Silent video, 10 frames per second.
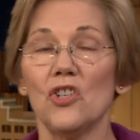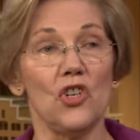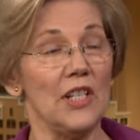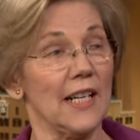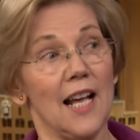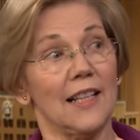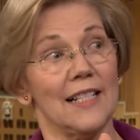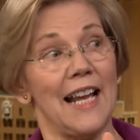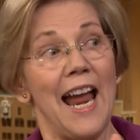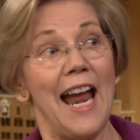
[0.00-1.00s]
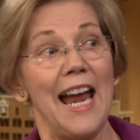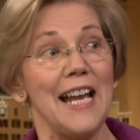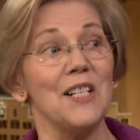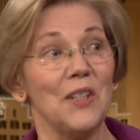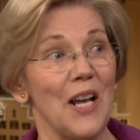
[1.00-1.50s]
and she's got this
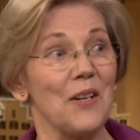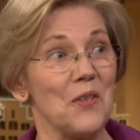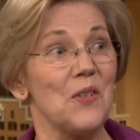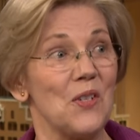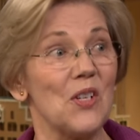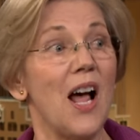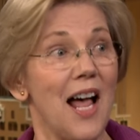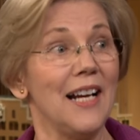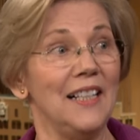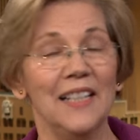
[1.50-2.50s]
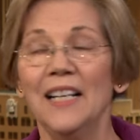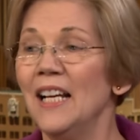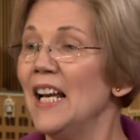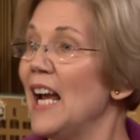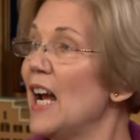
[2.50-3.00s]
hand lettered sign.
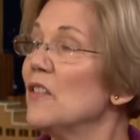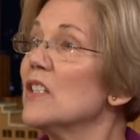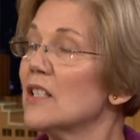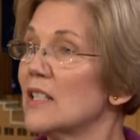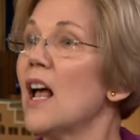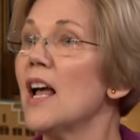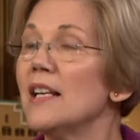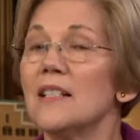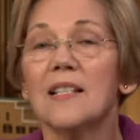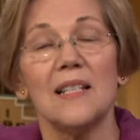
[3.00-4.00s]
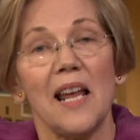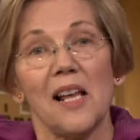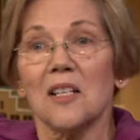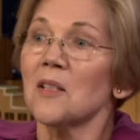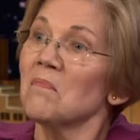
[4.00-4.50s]
And the sign
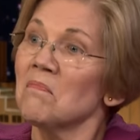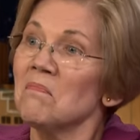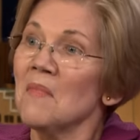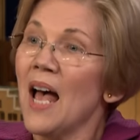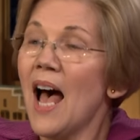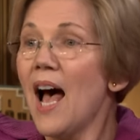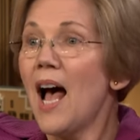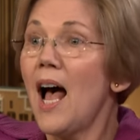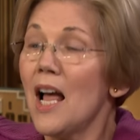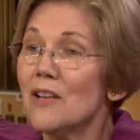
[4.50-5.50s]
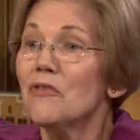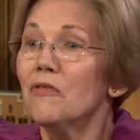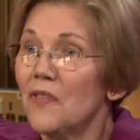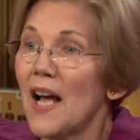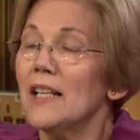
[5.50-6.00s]
says, I
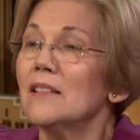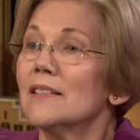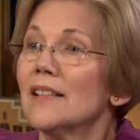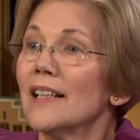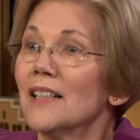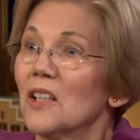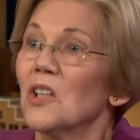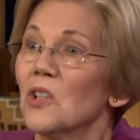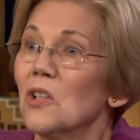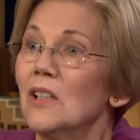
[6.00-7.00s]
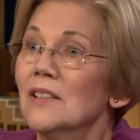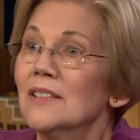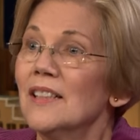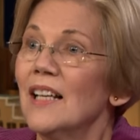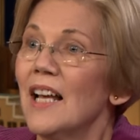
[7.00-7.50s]
fight like a girl.
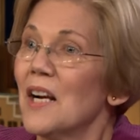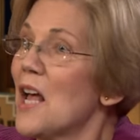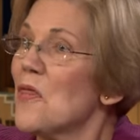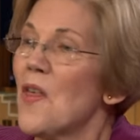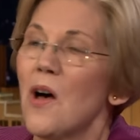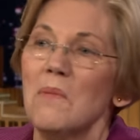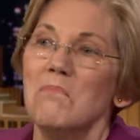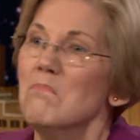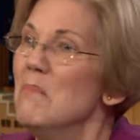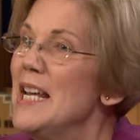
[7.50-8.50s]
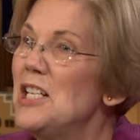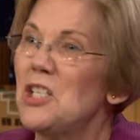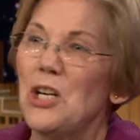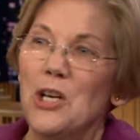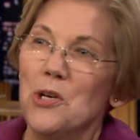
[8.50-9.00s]
And I thought, me
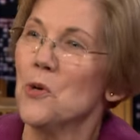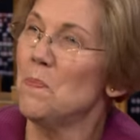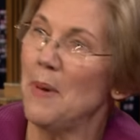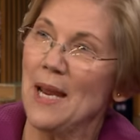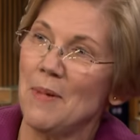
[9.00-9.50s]
too, baby.